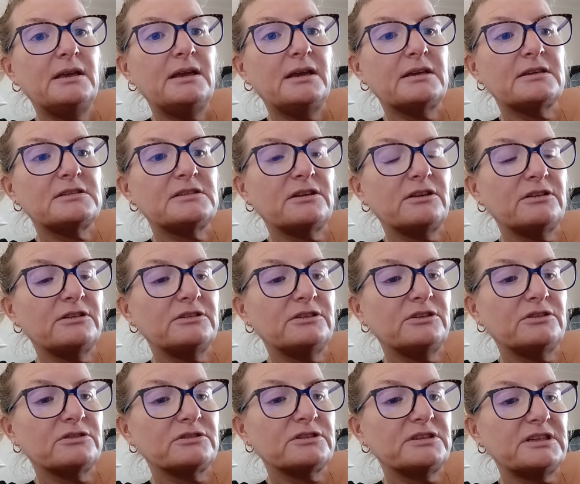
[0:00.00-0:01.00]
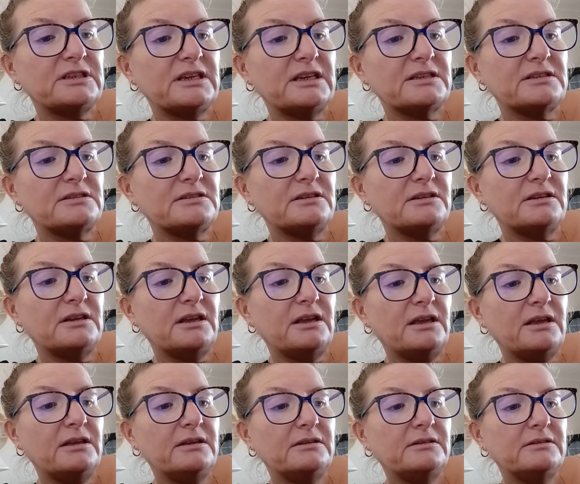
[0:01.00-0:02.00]
saw the doctor
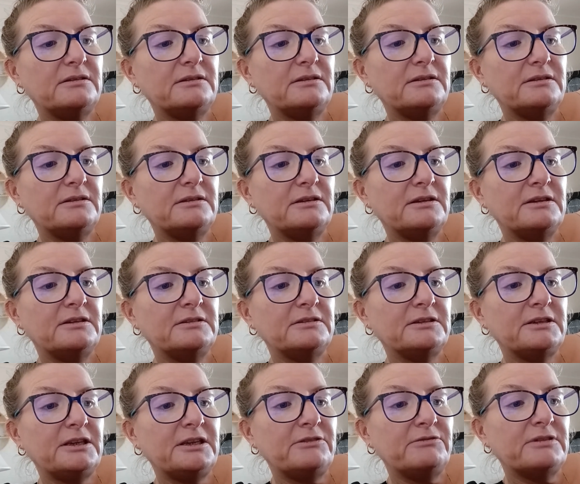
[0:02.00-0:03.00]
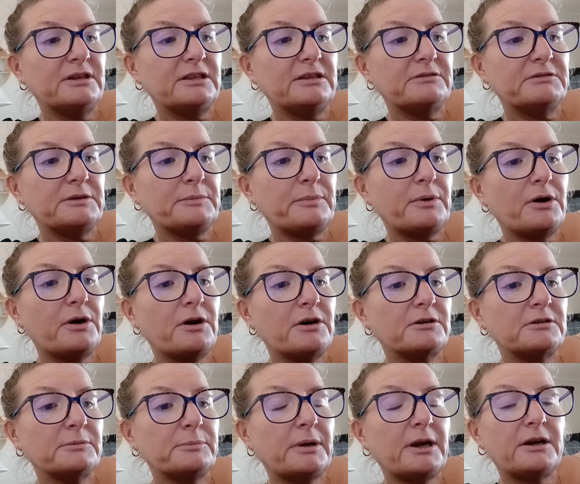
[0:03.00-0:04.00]
yesterday and he read the report, and
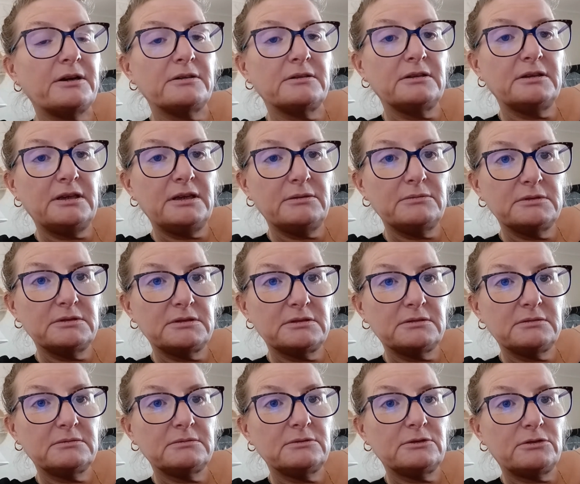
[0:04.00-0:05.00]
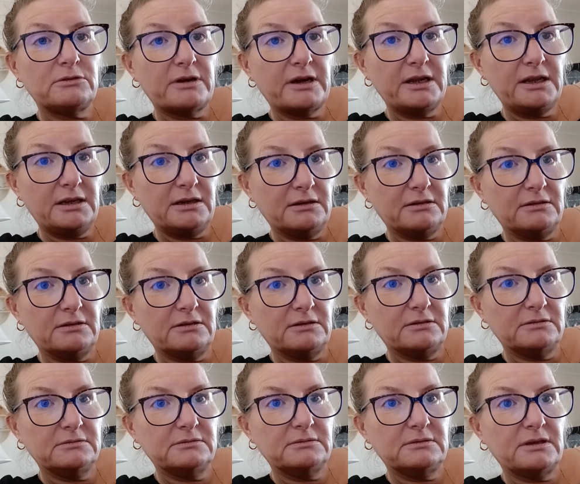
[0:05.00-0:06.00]
apparently I was crying a lot.
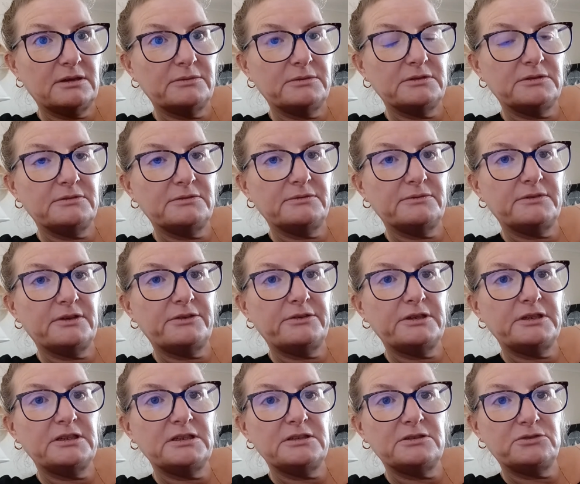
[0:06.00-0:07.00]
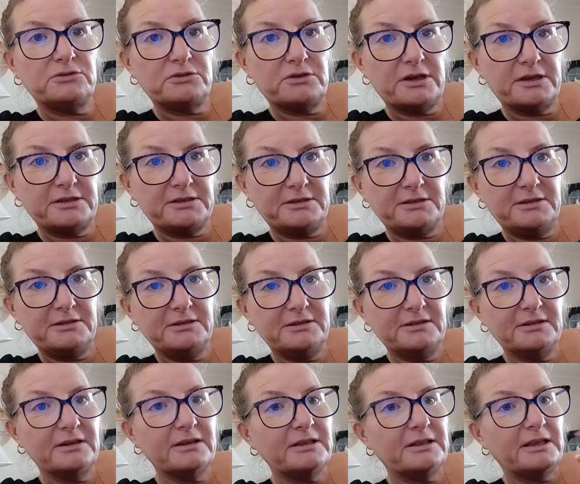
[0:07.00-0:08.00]
I was very distressed.
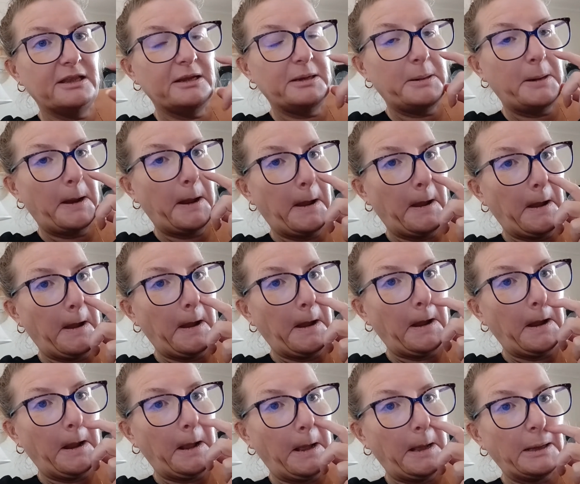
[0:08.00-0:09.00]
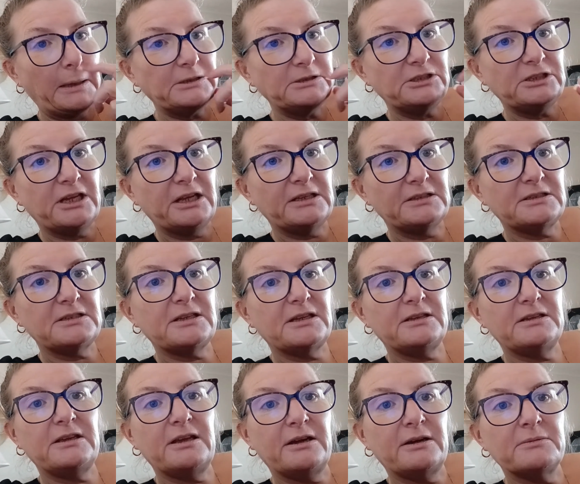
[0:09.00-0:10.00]
And then Jane said,
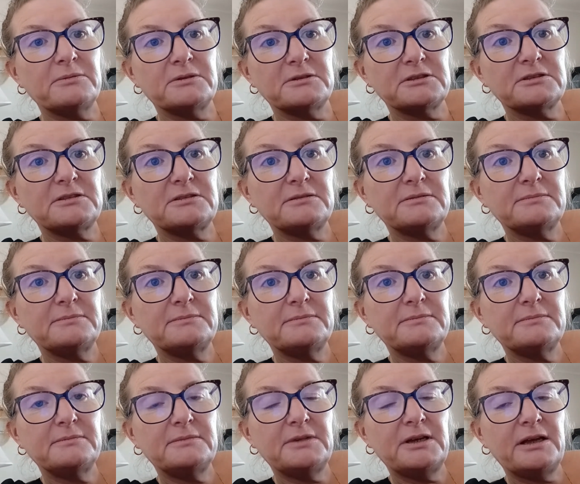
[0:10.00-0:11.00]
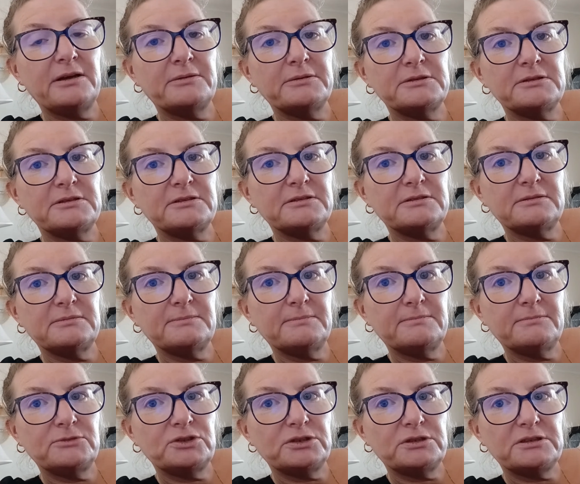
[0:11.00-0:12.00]
yeah, I was
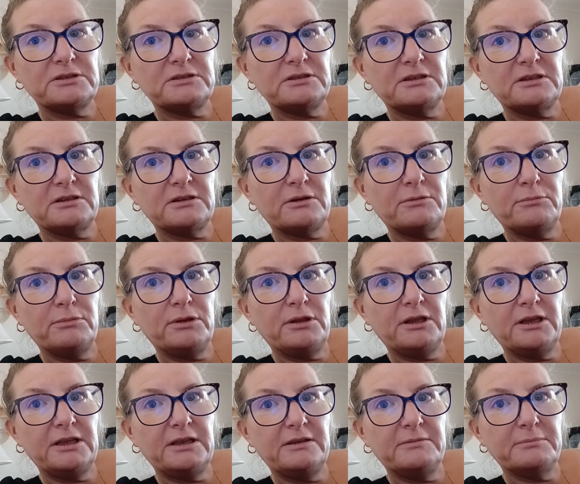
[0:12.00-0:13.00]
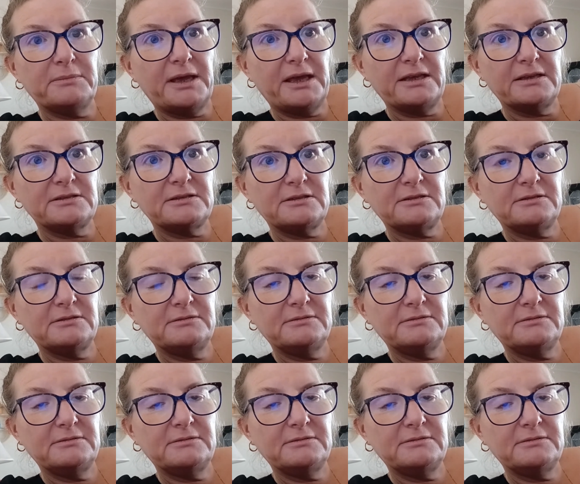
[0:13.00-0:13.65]
just in a complete mess.